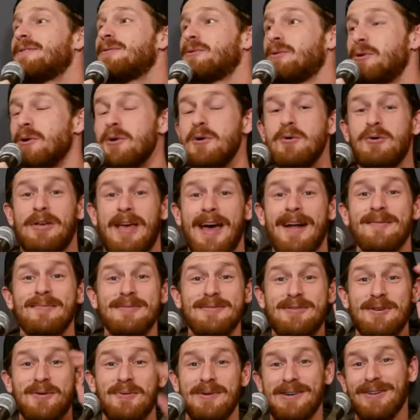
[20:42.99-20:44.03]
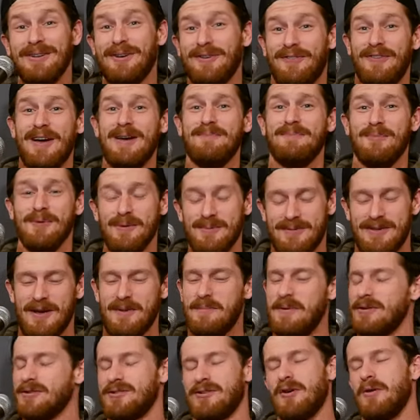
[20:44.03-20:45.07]
Dude, can we do real or fake boobs? It'd
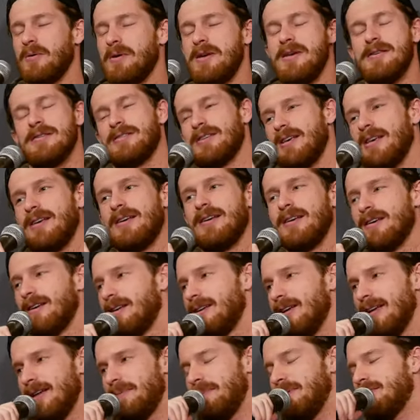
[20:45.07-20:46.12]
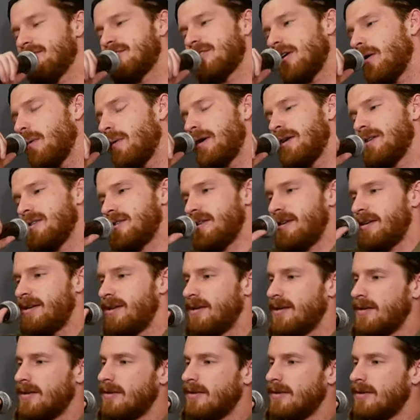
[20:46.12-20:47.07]
be so easy. It'd be so easy.